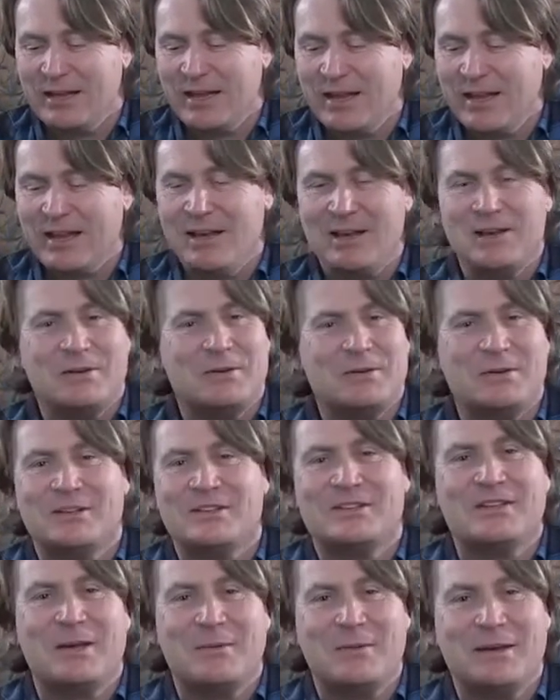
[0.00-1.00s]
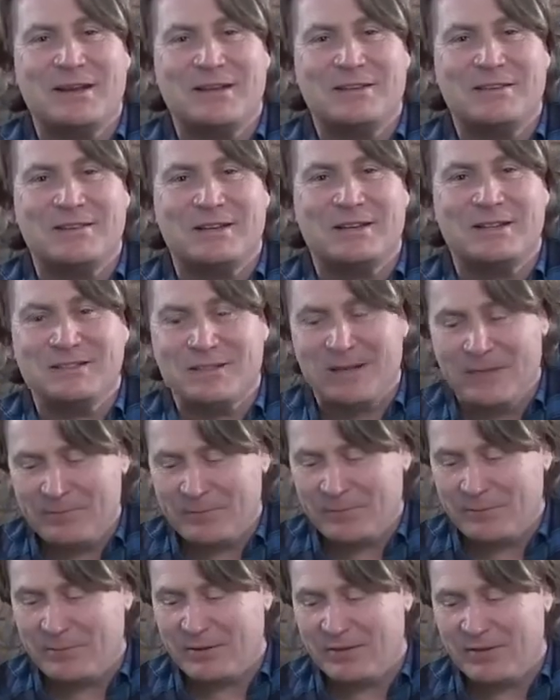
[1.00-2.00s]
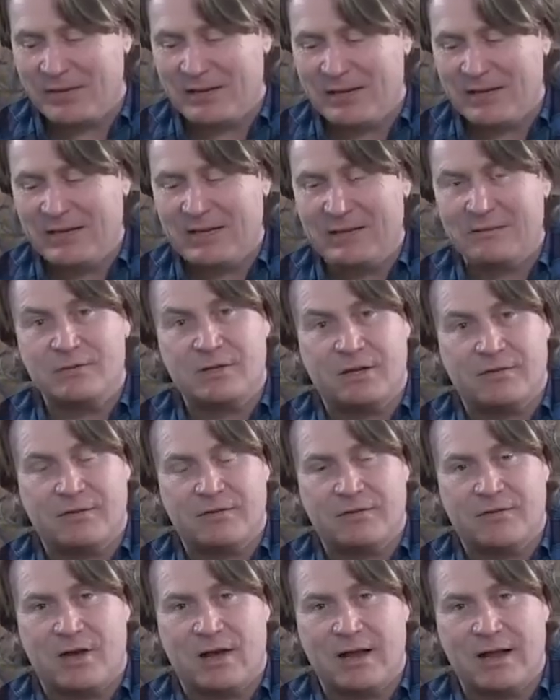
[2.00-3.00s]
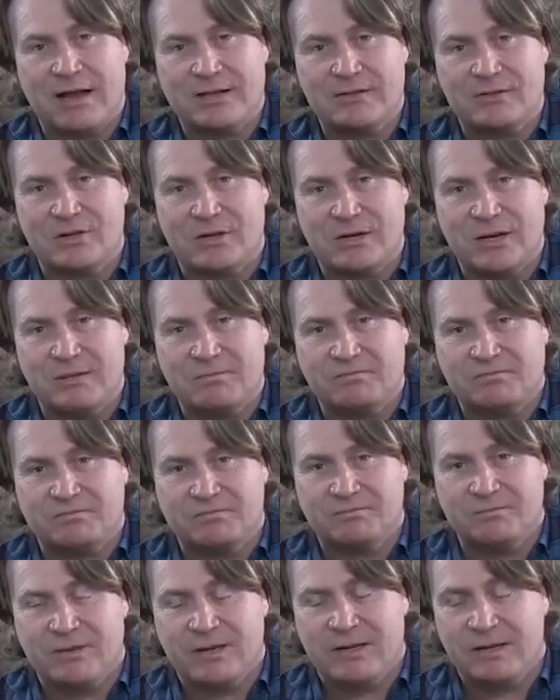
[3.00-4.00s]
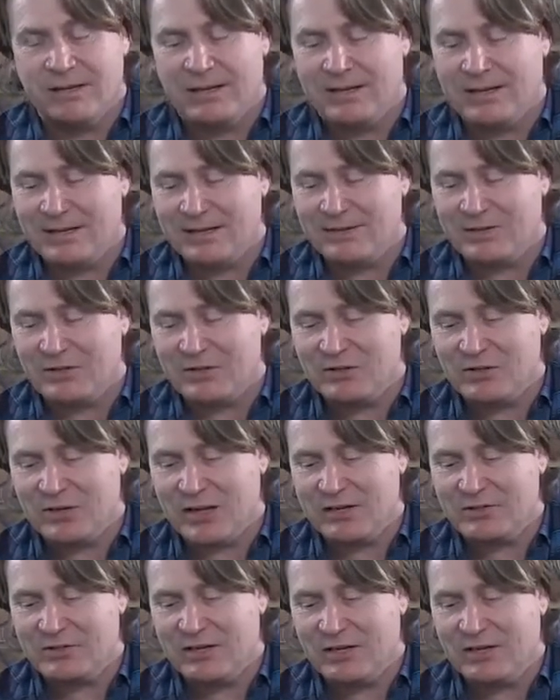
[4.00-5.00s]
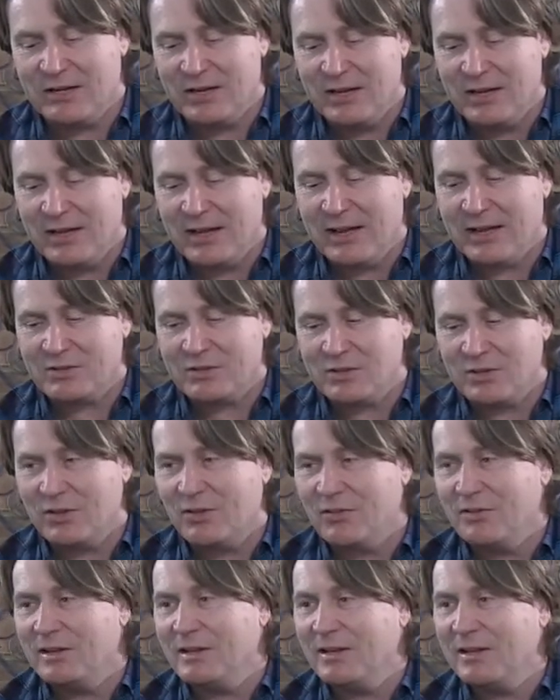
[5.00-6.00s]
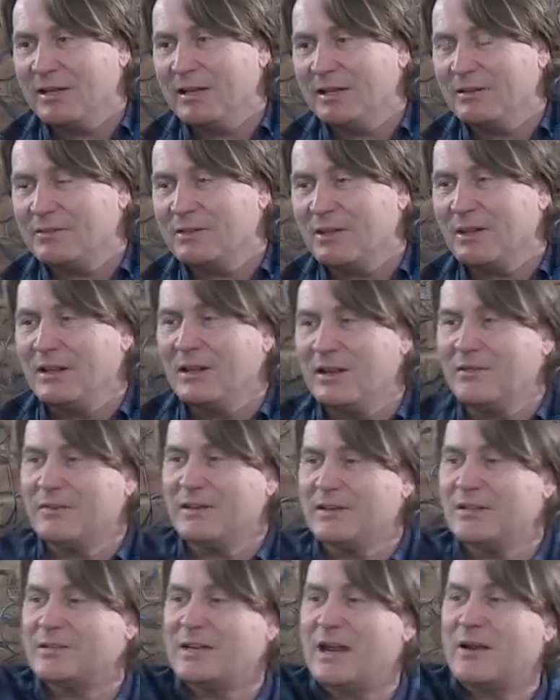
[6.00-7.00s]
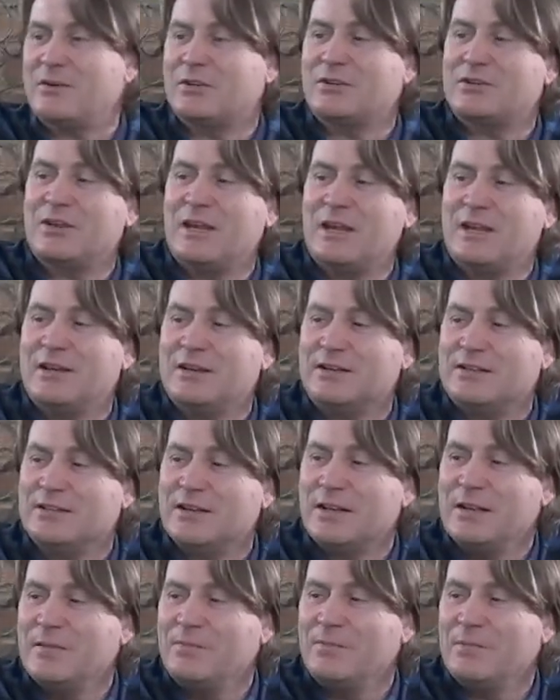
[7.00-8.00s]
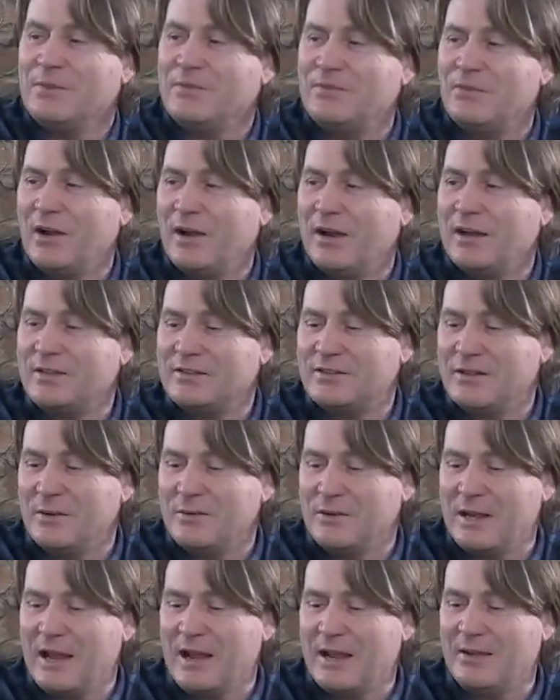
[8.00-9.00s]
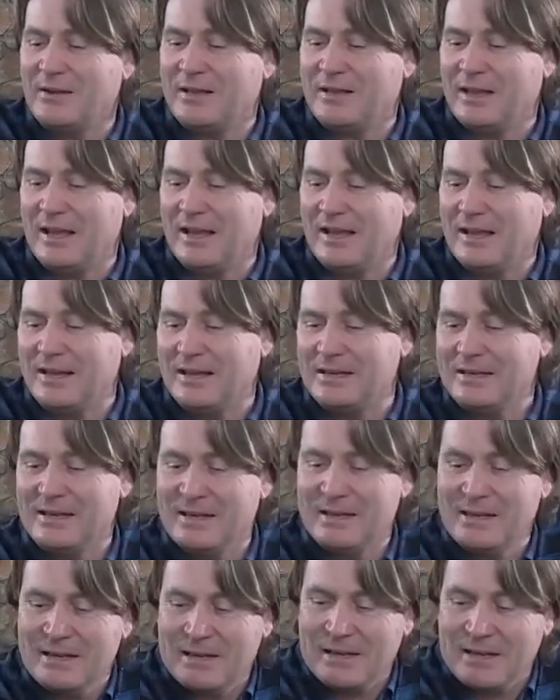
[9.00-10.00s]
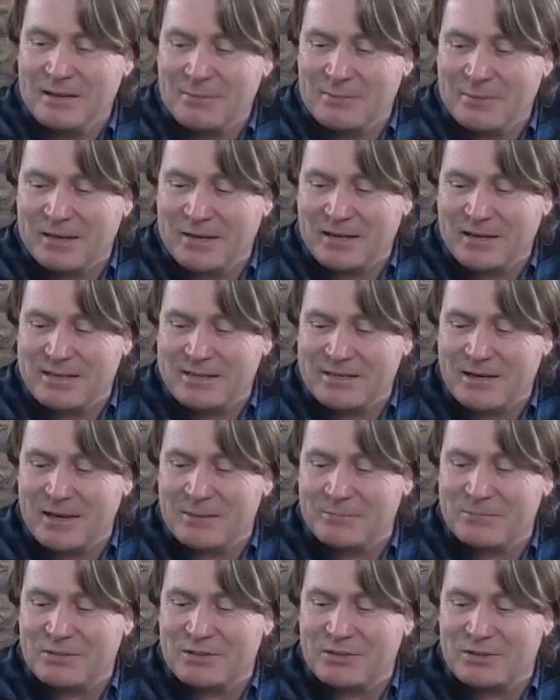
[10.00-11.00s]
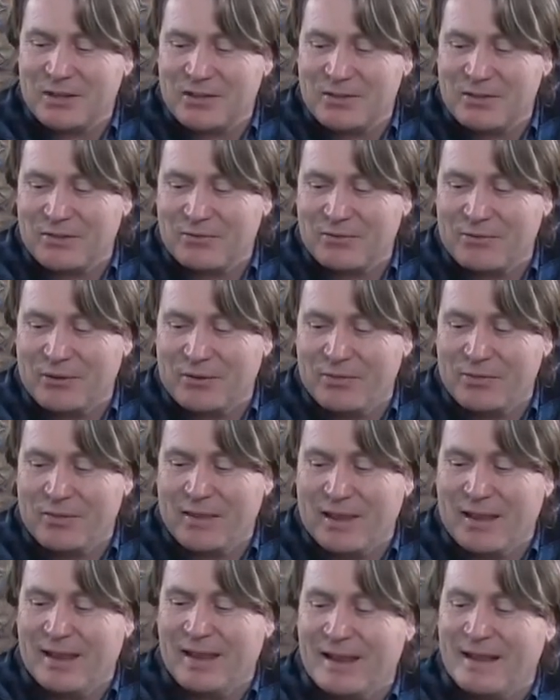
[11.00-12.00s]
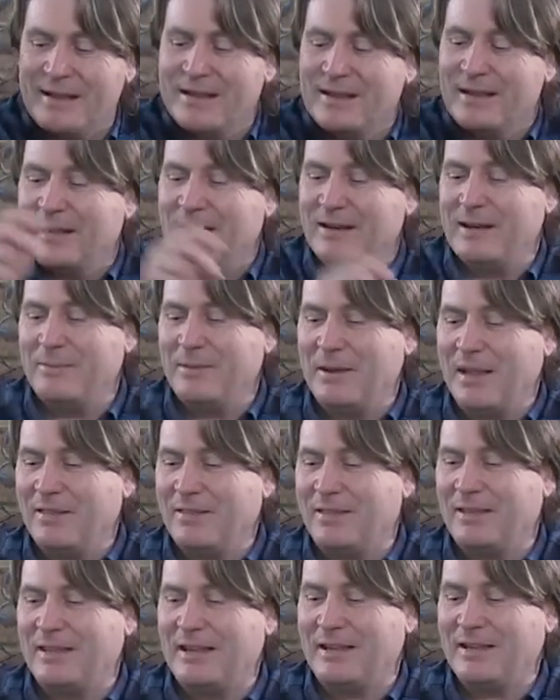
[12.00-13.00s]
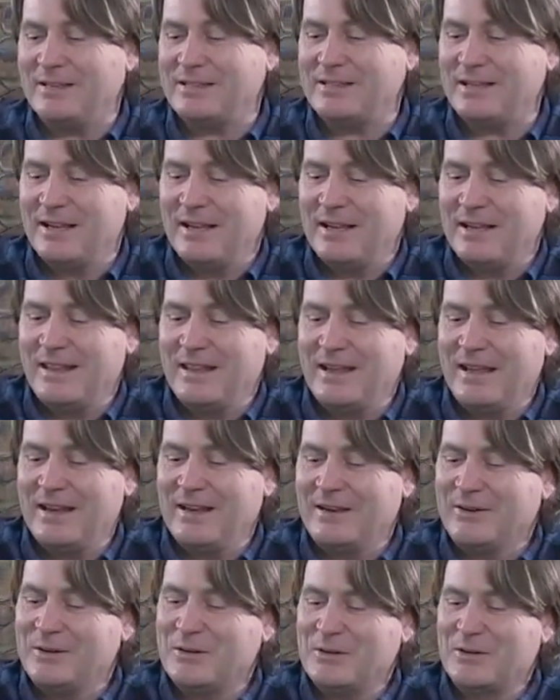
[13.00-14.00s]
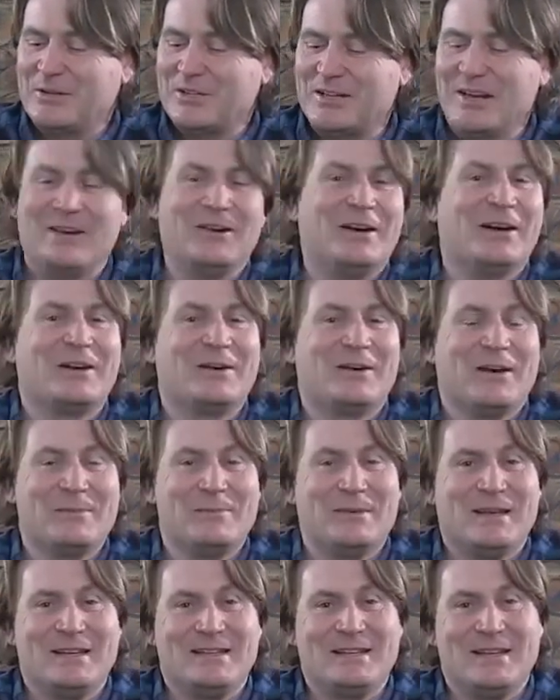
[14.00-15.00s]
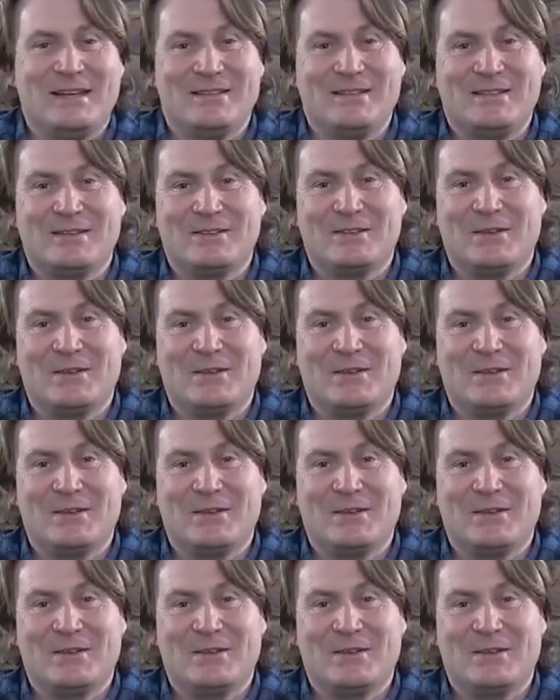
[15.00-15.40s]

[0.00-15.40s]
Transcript: It looks so innocent, but the leaves, if a fly lands on it, they get digested actually on the leaves, and the lovely Saracenas, the flies go down and get eaten, and the monkey's cups at the front there, and the Nepenthes, they also are great meat eaters.